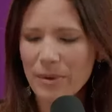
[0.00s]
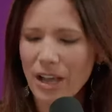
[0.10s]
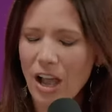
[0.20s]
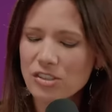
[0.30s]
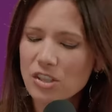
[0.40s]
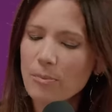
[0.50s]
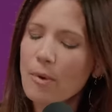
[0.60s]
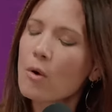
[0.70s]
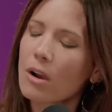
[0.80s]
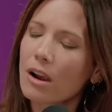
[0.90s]
my gosh. So
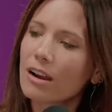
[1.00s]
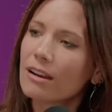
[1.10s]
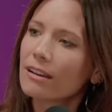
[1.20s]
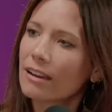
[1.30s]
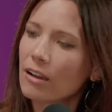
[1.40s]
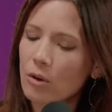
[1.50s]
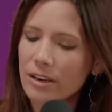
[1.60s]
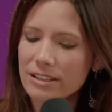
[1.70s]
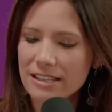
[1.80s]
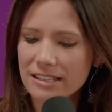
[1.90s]
poor,
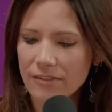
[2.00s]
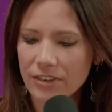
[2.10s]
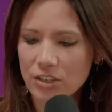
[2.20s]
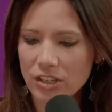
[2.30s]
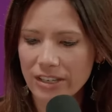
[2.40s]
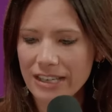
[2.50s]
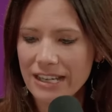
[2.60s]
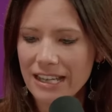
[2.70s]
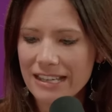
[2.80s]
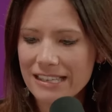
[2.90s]
according to this definition,
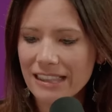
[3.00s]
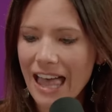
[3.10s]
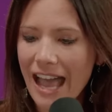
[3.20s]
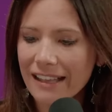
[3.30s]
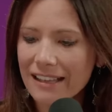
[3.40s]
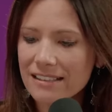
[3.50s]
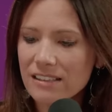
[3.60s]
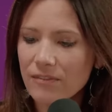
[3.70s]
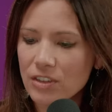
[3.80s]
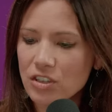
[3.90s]
is lacking
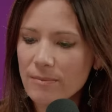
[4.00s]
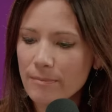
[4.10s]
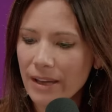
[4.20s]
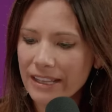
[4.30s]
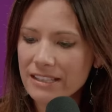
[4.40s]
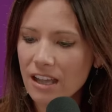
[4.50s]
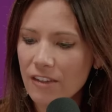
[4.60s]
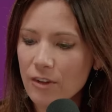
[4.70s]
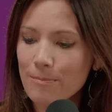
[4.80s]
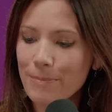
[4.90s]
sufficient money to
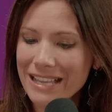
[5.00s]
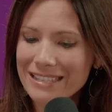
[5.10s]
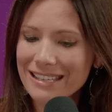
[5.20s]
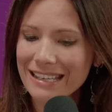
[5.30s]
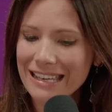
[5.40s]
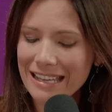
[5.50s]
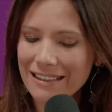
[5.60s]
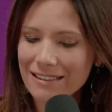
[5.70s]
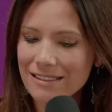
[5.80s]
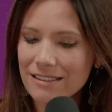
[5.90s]
cover basic
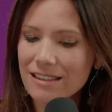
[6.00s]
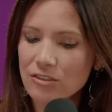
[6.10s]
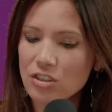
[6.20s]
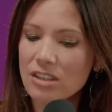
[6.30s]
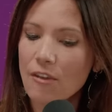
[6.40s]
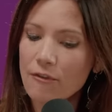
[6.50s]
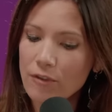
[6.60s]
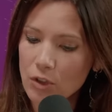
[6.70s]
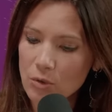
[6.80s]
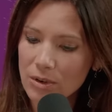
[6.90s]
needs such as
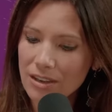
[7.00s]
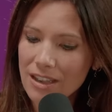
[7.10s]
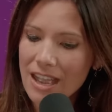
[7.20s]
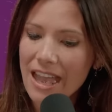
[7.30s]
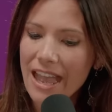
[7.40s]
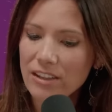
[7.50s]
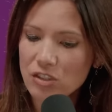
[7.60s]
food and